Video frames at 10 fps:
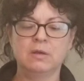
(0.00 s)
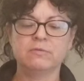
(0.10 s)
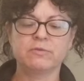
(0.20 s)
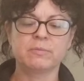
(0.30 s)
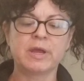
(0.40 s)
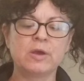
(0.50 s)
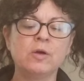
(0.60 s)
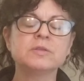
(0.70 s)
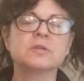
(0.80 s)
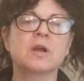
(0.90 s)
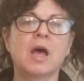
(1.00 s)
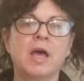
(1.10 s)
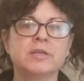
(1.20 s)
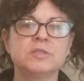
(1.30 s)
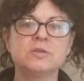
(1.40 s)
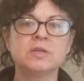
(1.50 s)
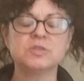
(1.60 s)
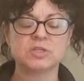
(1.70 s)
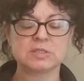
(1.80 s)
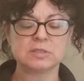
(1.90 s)
For my older guys, you can
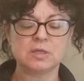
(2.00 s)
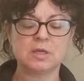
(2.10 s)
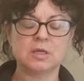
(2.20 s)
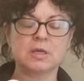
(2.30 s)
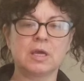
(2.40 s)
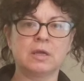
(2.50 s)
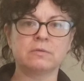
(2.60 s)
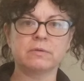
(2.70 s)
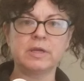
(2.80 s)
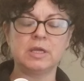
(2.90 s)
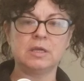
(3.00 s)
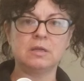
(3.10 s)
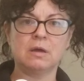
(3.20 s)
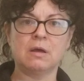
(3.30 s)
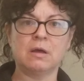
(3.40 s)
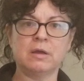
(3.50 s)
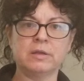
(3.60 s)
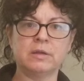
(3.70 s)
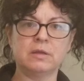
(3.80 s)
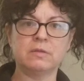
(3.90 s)
just look and read
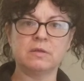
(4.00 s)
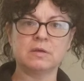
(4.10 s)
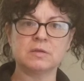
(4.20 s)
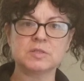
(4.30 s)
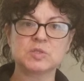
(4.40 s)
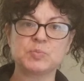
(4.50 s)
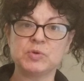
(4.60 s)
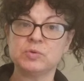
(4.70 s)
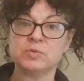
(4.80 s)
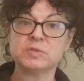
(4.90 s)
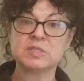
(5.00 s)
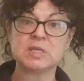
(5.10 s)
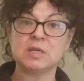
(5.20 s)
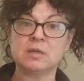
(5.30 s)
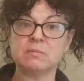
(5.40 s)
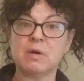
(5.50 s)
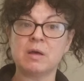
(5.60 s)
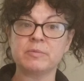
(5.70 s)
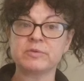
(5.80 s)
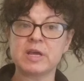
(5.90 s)
on the spoons in
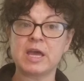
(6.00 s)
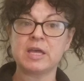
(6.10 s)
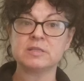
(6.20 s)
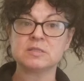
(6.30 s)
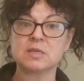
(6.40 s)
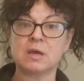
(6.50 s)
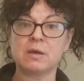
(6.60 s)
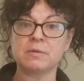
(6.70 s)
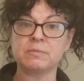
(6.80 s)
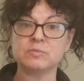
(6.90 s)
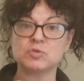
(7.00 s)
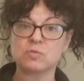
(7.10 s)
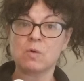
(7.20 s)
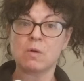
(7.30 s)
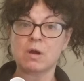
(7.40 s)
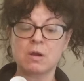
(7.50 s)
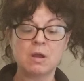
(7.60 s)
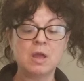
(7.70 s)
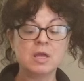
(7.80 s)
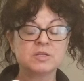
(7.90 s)
mom or dad's um,
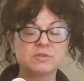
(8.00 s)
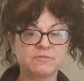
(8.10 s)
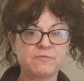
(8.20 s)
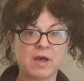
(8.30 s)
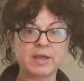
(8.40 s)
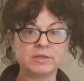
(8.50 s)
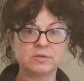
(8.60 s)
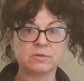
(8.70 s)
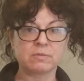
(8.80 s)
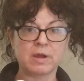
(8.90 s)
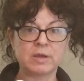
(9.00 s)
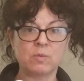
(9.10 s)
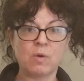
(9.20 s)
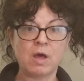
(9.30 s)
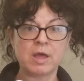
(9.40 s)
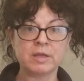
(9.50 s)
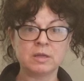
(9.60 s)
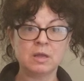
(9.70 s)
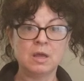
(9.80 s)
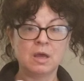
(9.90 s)
drawer to find the right
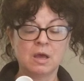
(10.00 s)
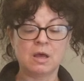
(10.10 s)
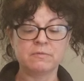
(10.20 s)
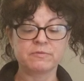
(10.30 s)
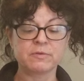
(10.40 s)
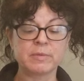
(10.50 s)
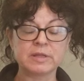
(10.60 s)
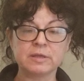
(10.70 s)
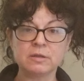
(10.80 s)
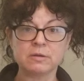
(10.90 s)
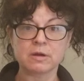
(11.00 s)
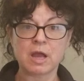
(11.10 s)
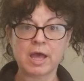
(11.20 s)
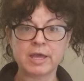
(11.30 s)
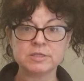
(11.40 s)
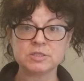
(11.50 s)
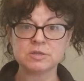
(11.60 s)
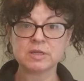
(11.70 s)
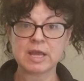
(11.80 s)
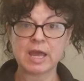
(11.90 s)
one. Um, for my littler guys, you
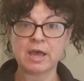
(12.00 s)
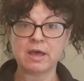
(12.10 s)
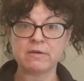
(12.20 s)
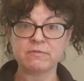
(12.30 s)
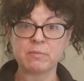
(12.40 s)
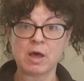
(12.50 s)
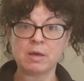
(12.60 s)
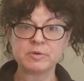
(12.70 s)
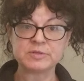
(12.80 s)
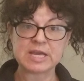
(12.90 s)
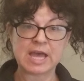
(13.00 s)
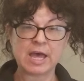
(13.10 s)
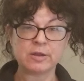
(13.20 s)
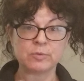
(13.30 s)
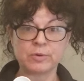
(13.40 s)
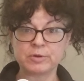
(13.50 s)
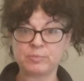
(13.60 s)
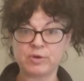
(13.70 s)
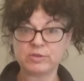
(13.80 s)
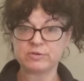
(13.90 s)
can have mom or dad or your
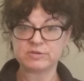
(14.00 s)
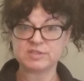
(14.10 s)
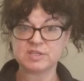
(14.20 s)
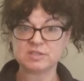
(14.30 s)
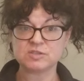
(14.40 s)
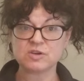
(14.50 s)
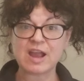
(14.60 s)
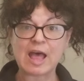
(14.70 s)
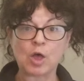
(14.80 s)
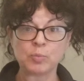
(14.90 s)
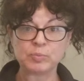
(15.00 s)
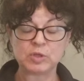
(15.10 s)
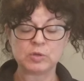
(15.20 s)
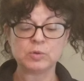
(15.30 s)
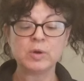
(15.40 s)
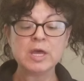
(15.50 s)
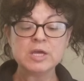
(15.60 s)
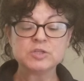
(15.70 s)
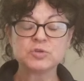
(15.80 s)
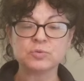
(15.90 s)
brother or sister help you
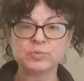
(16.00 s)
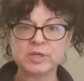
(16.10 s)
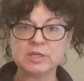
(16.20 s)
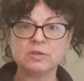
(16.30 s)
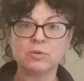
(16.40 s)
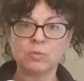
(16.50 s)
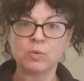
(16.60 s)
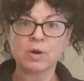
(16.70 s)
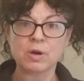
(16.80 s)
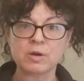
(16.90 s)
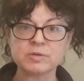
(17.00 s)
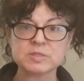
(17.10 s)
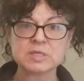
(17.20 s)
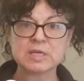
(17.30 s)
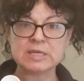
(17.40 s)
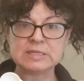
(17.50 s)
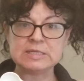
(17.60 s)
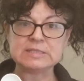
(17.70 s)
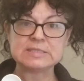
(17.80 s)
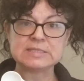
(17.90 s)
to read the words. It
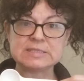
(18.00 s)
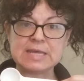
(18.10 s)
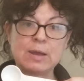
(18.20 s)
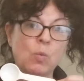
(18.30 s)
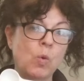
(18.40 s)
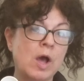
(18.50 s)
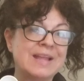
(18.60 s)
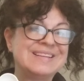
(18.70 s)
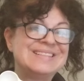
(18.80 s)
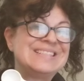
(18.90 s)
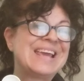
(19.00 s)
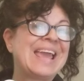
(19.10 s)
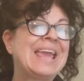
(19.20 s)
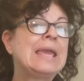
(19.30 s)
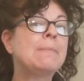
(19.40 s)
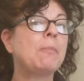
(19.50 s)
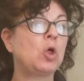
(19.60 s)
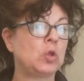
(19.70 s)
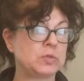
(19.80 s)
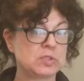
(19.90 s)
needs to say one
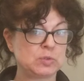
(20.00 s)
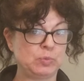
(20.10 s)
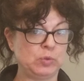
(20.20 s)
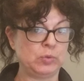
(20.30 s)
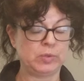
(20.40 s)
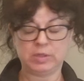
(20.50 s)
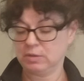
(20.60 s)
tablespoon.